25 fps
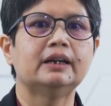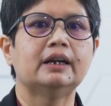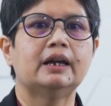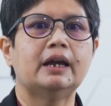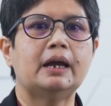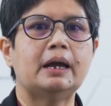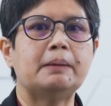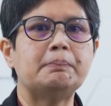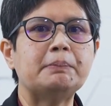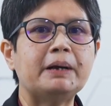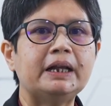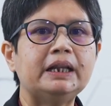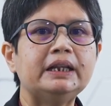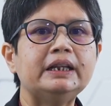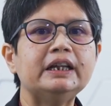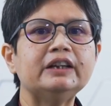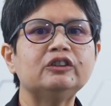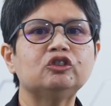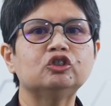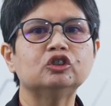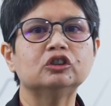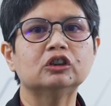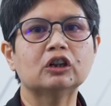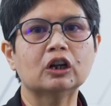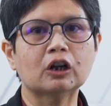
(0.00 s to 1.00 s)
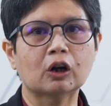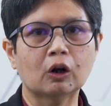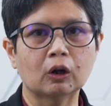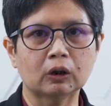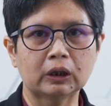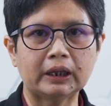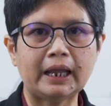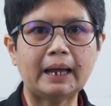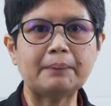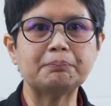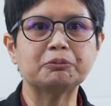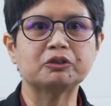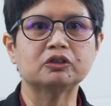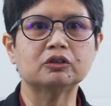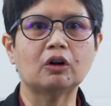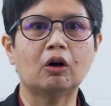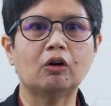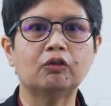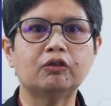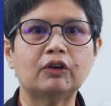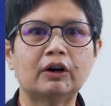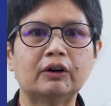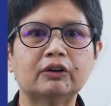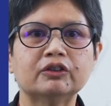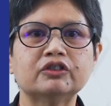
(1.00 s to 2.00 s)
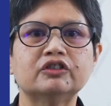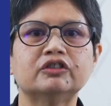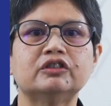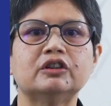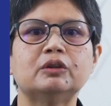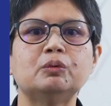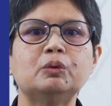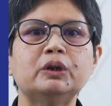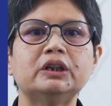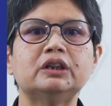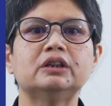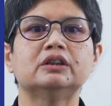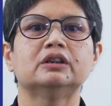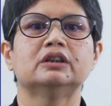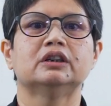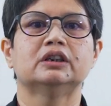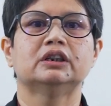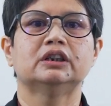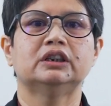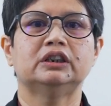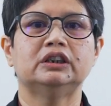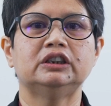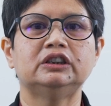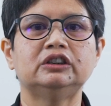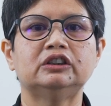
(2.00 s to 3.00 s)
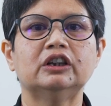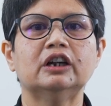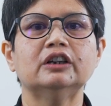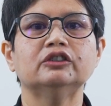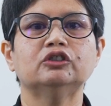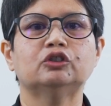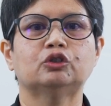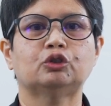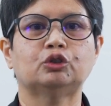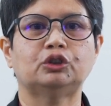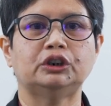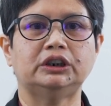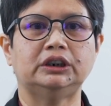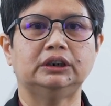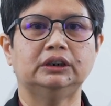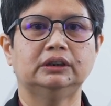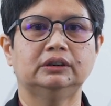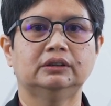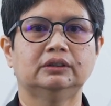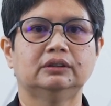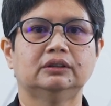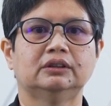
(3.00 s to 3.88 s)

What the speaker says: and may lead to the collapse of our seaweed industry.